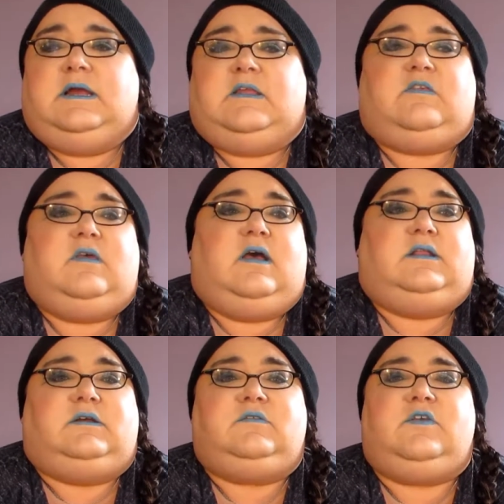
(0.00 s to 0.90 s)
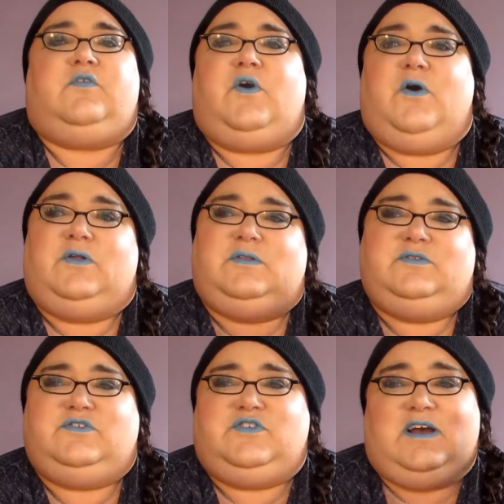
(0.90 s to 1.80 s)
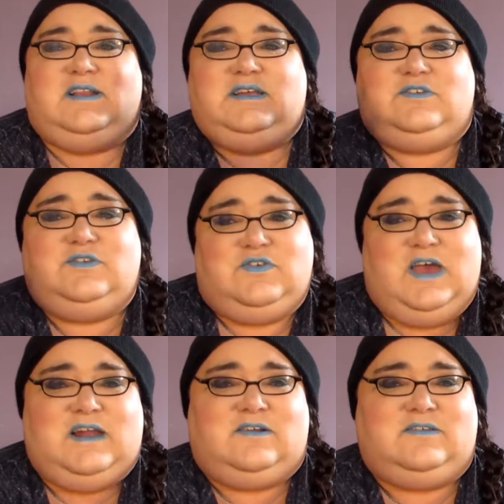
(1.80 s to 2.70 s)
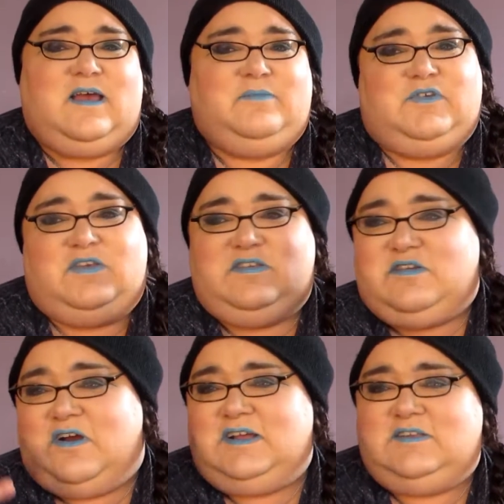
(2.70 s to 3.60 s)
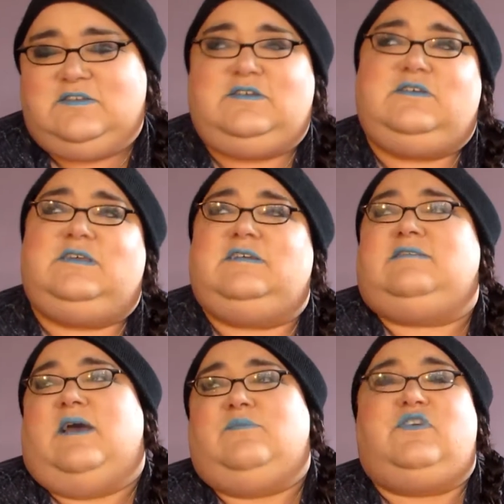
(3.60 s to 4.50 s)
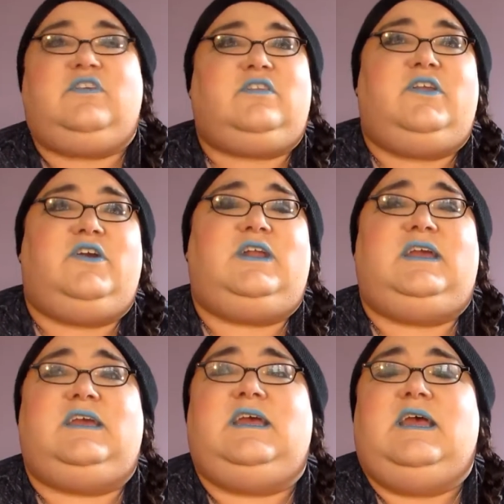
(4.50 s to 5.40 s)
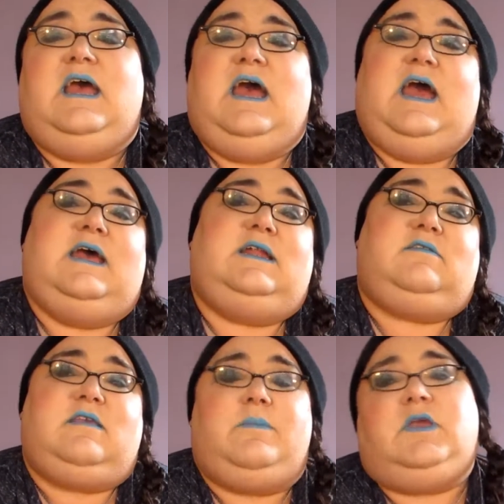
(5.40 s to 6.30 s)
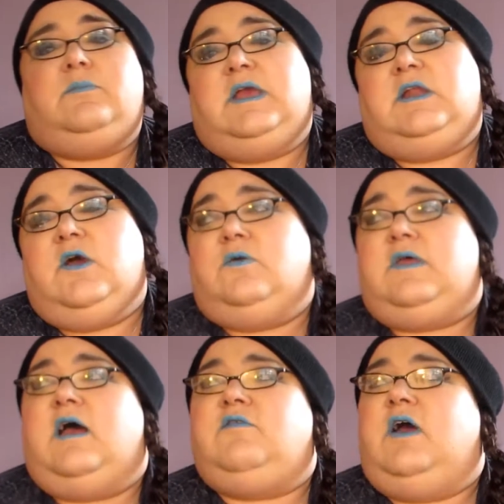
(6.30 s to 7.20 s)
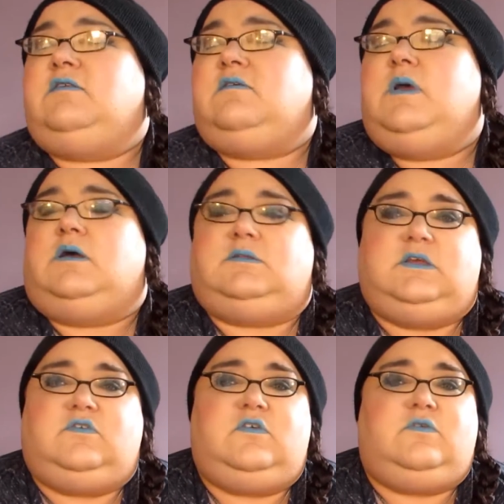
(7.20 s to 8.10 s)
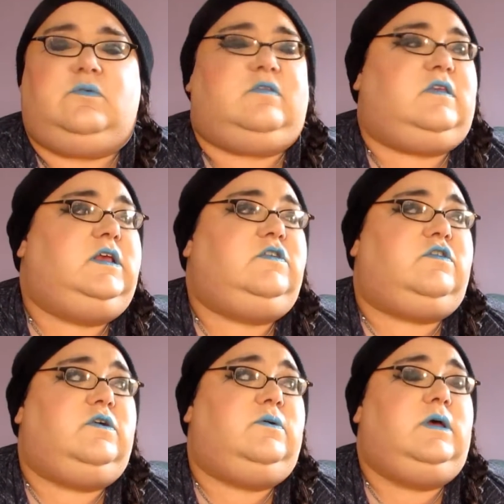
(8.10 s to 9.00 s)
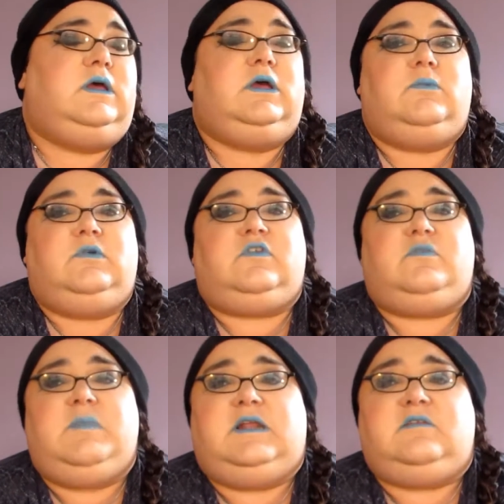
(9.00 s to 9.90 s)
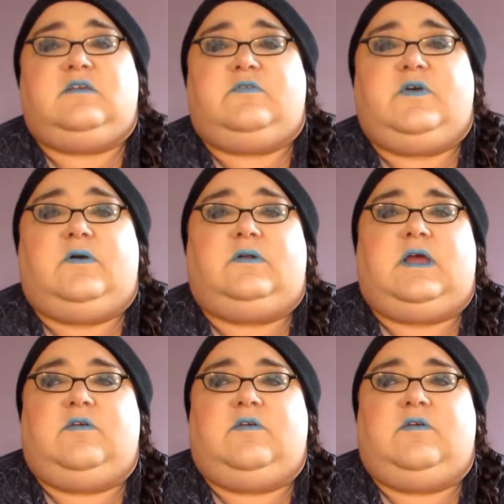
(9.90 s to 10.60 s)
It's a little difficult juggling two channels. I'm just starting to do this. I'm just learning. And some of you may know that I've had some health issues recently too, which has made it difficult.